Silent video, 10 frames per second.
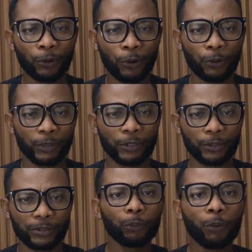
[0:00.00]

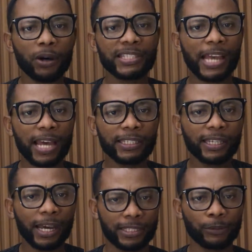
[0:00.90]
corridors. What are the
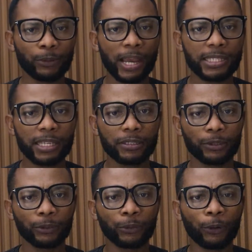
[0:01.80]

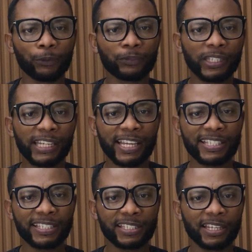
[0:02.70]
categorization of real
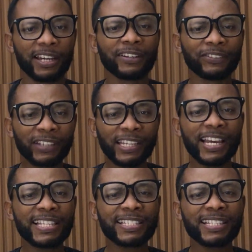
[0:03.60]
estate? Real
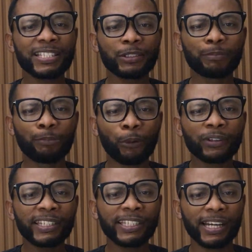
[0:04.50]
estate is
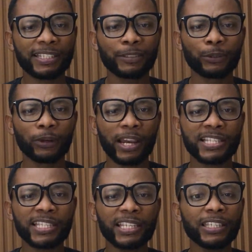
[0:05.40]
broadly
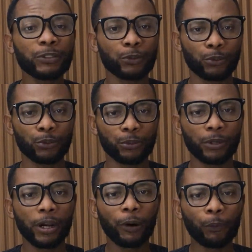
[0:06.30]
categorized into two.
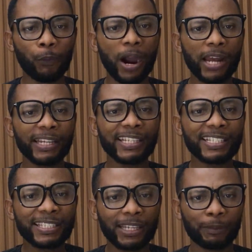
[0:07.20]
One
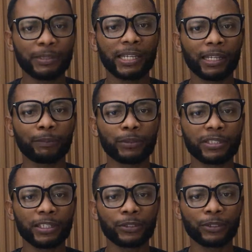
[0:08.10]
is capital
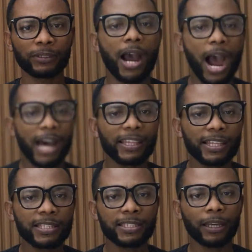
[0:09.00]
appreciation and the
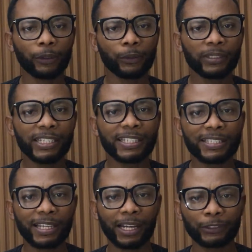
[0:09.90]
second is
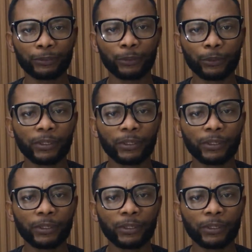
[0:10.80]
cash flow.